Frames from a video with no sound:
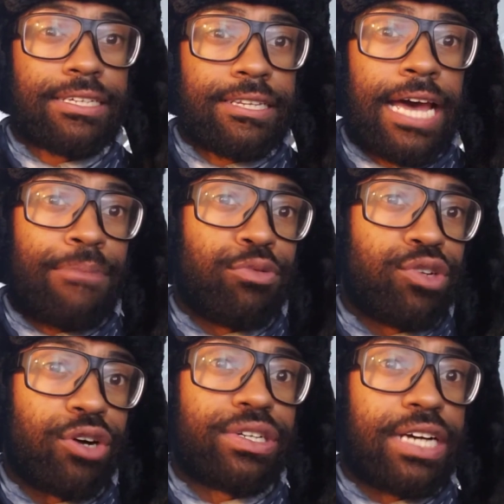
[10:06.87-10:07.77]
Apple will
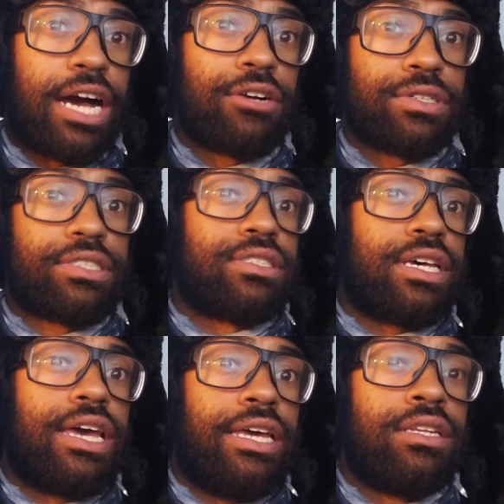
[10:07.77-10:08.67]
go to Congress and
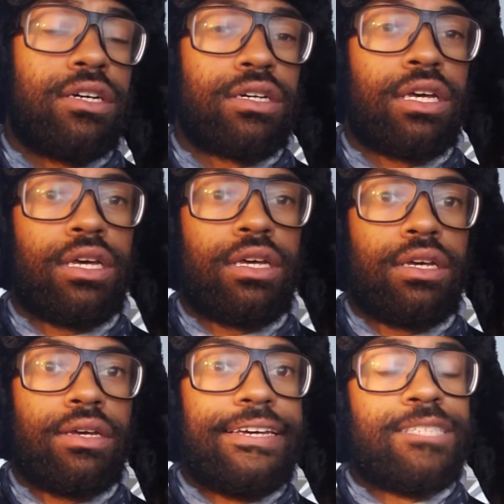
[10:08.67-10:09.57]
say, hey, look,
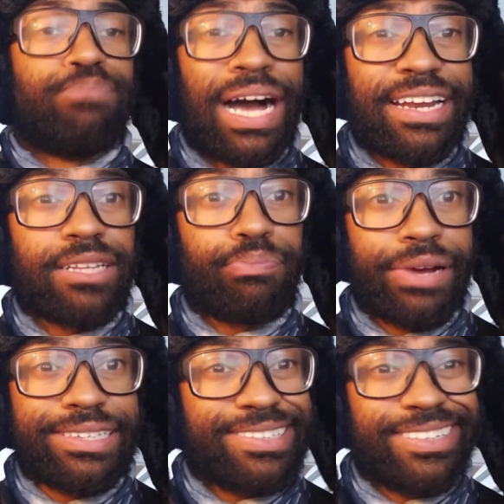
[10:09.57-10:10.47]
is Biden the
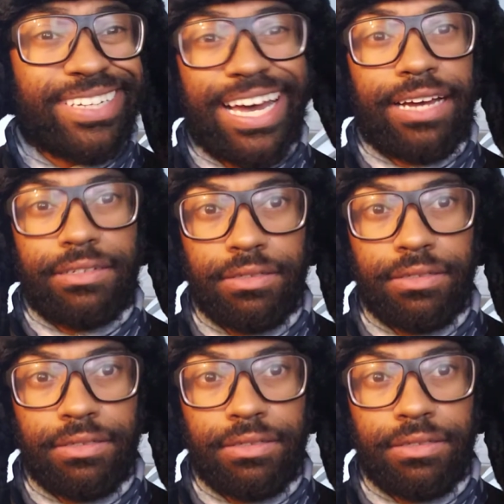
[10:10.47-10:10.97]
president or not?